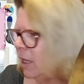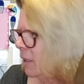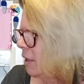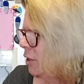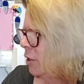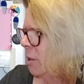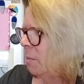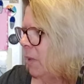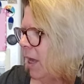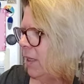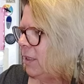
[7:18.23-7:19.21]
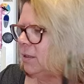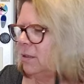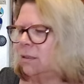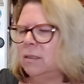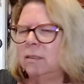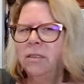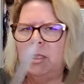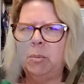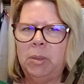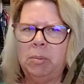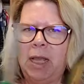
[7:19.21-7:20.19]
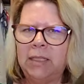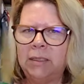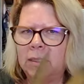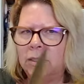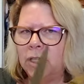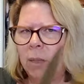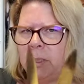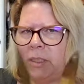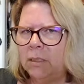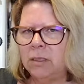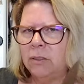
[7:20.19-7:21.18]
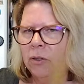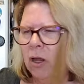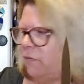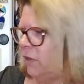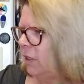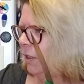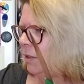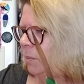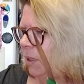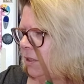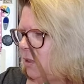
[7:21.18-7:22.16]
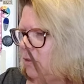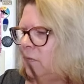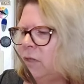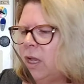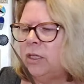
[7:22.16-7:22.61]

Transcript: then you can buy these little cheapy plastic jobbies, and they're not very expensive.